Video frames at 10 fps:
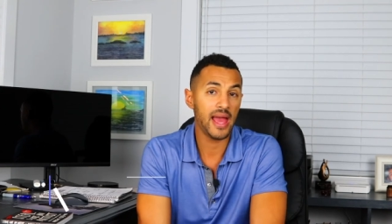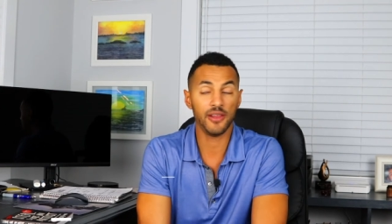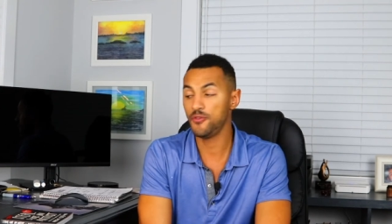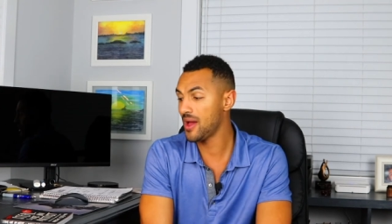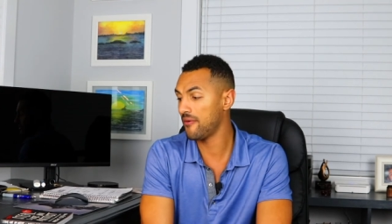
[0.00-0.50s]

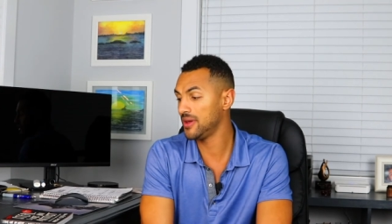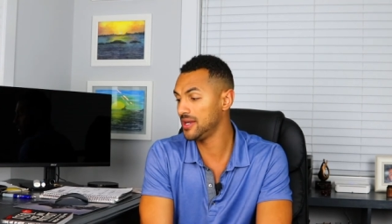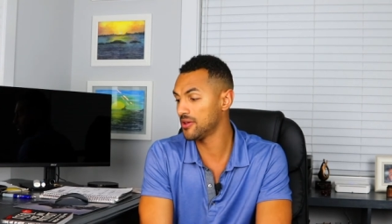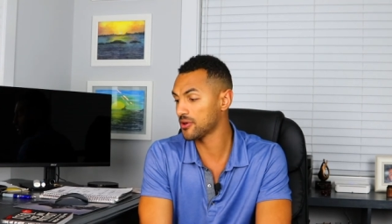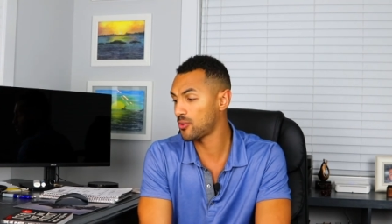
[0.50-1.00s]
And if you have
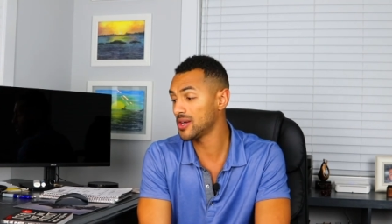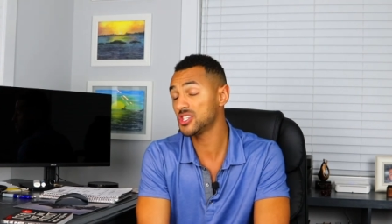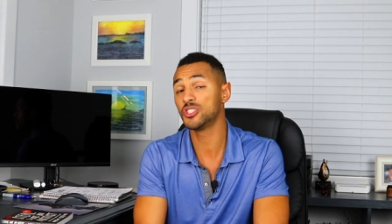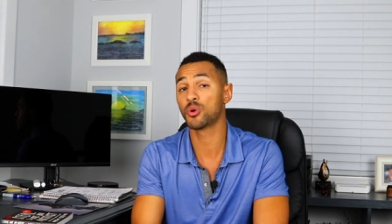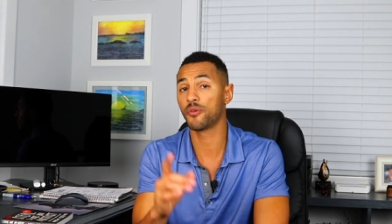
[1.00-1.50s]
any other
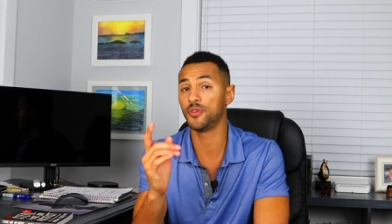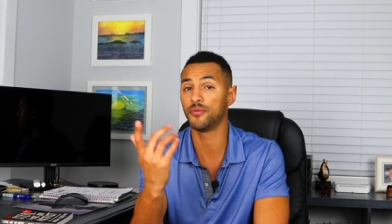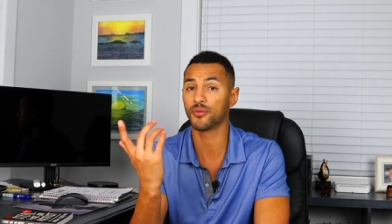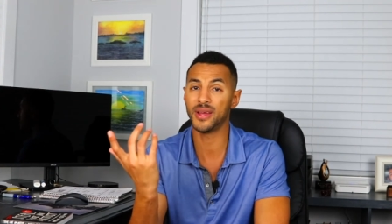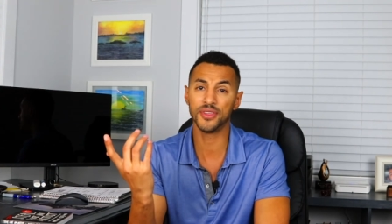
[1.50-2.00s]
questions, or if
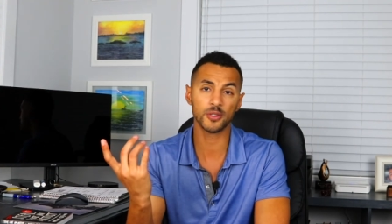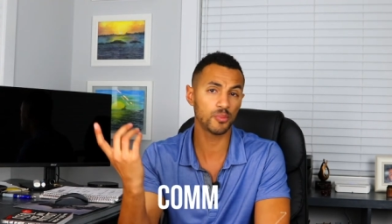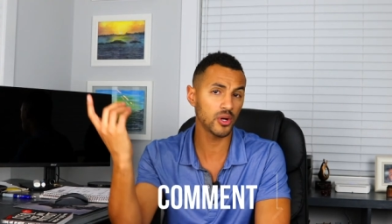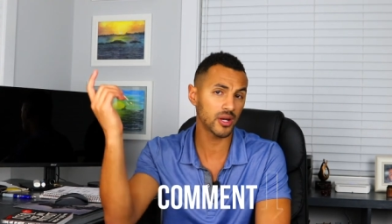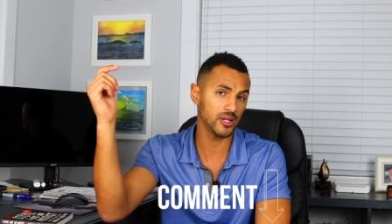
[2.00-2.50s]
you've read this
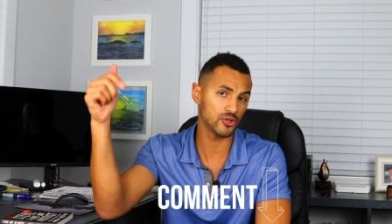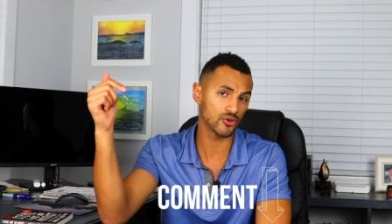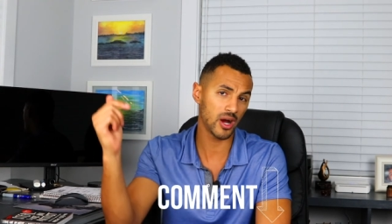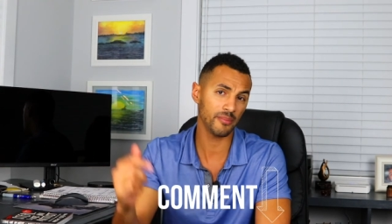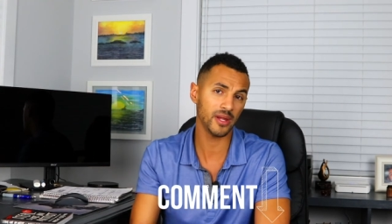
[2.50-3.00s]
book,
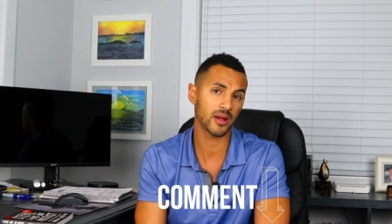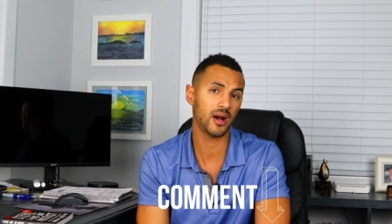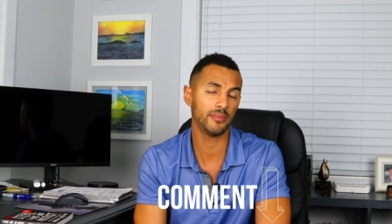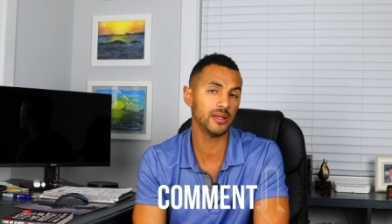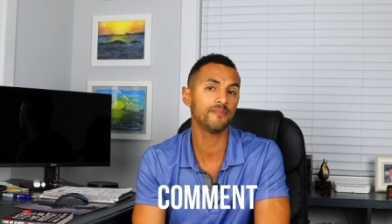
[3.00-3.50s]
drop me a
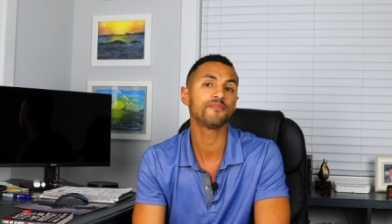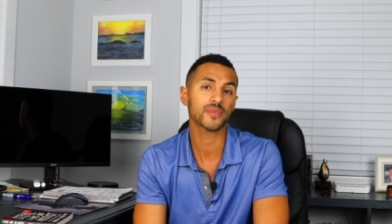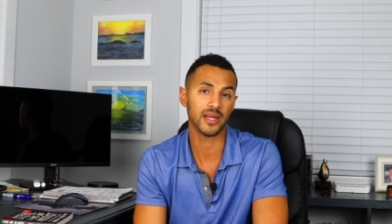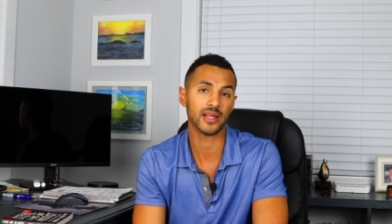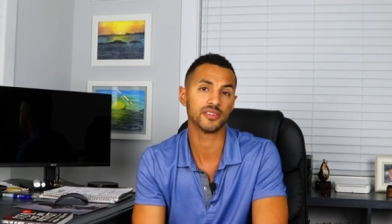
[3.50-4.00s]
comment,
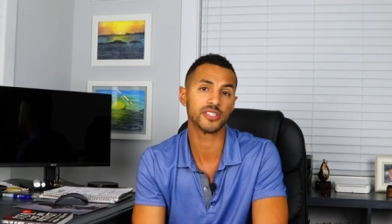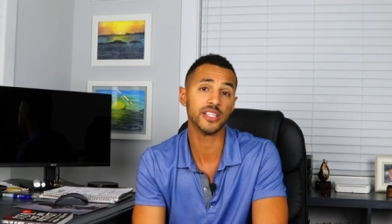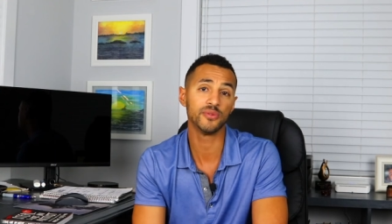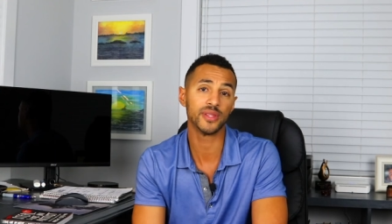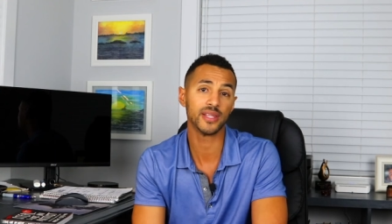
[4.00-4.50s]
and I'll
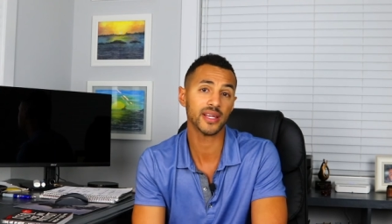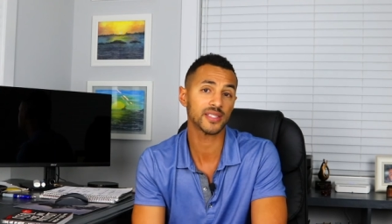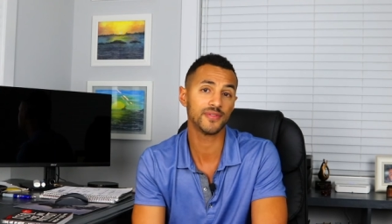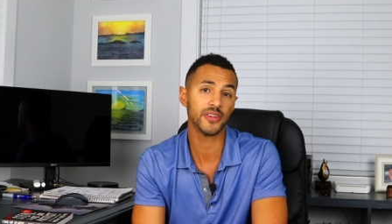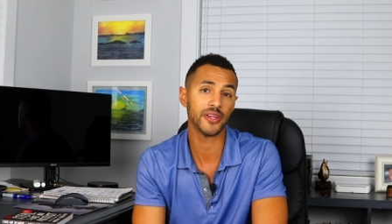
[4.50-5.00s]
see you in the
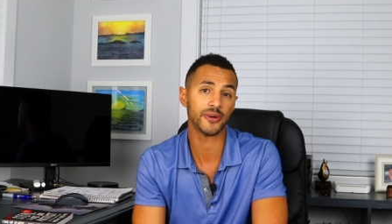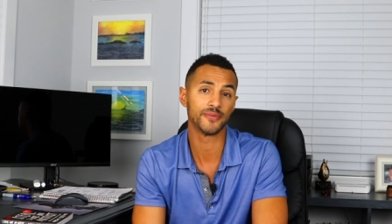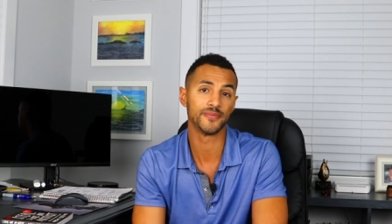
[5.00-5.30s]
next video.